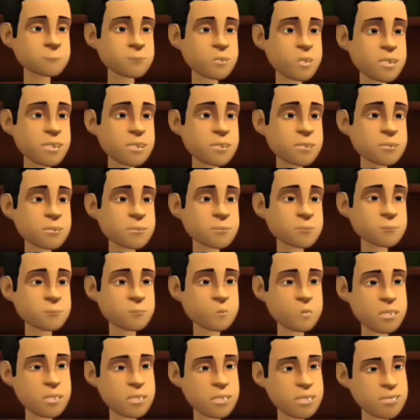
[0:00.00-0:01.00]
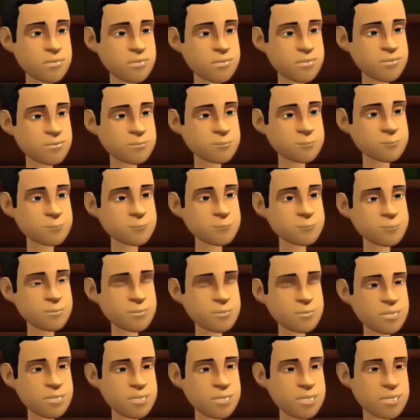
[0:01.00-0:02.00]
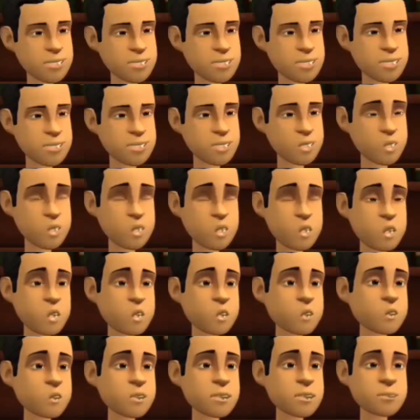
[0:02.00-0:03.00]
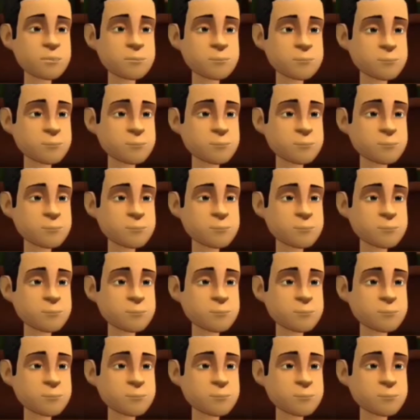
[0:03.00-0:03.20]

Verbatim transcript: Yes, we have. I'll attend to you shortly.